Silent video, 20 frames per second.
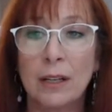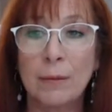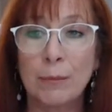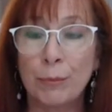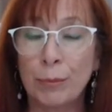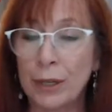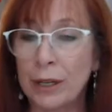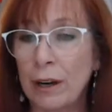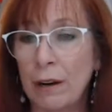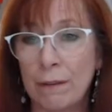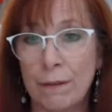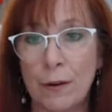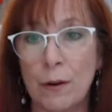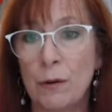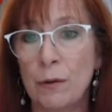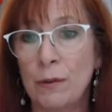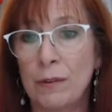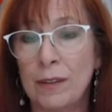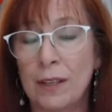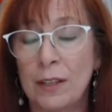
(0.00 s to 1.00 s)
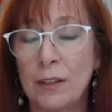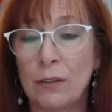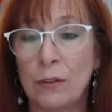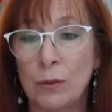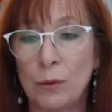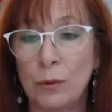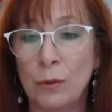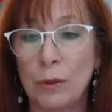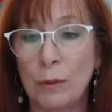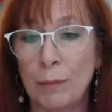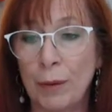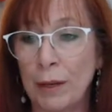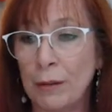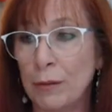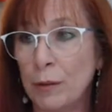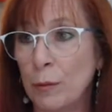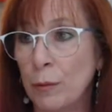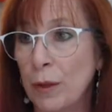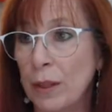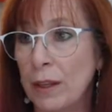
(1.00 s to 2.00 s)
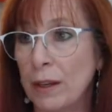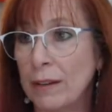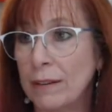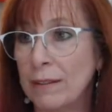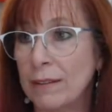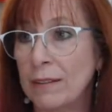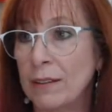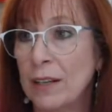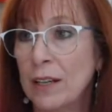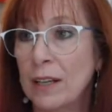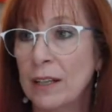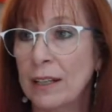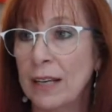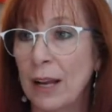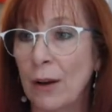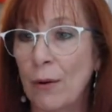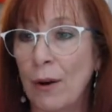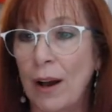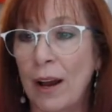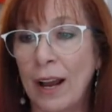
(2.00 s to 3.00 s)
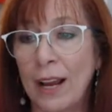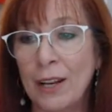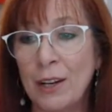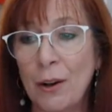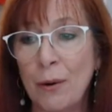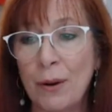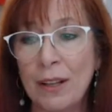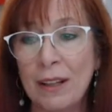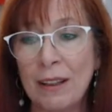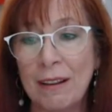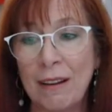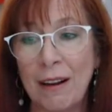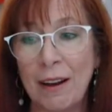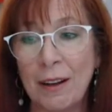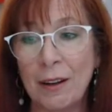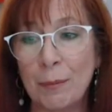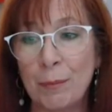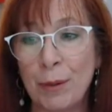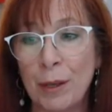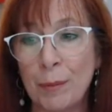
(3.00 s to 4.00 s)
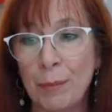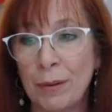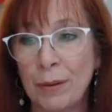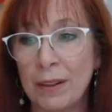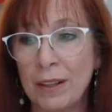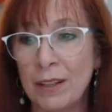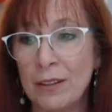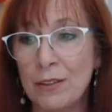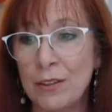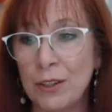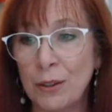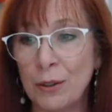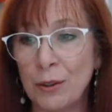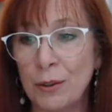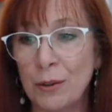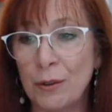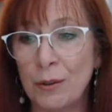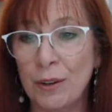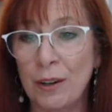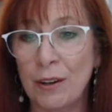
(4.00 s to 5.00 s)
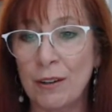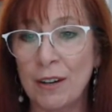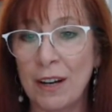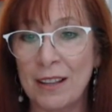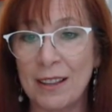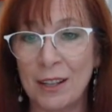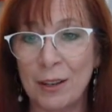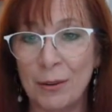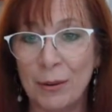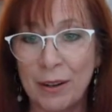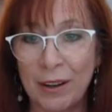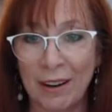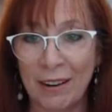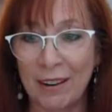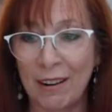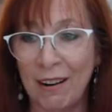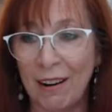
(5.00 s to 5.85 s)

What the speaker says: bring our phones into the bedroom with us. Now, I know a lot of people that do. All right, there we are.